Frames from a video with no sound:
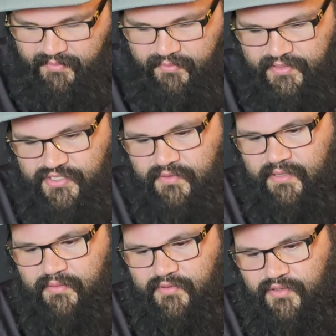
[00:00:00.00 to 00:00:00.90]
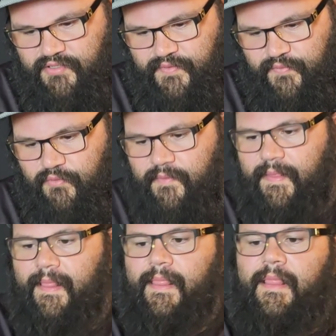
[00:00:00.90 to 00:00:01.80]
but I'm not really sure what you would use it for.
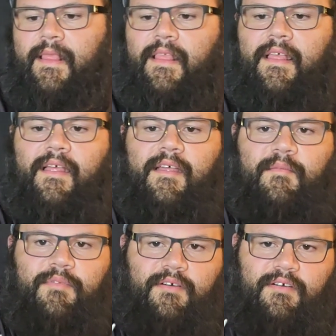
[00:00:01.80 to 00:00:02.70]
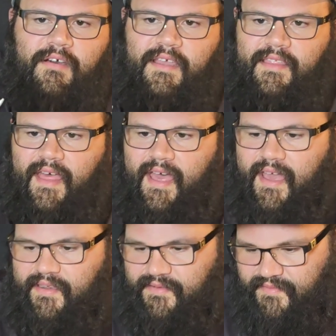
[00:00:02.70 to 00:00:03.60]
But look at
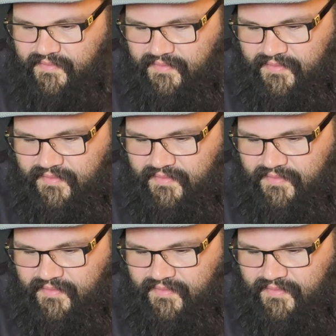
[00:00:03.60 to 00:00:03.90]
that.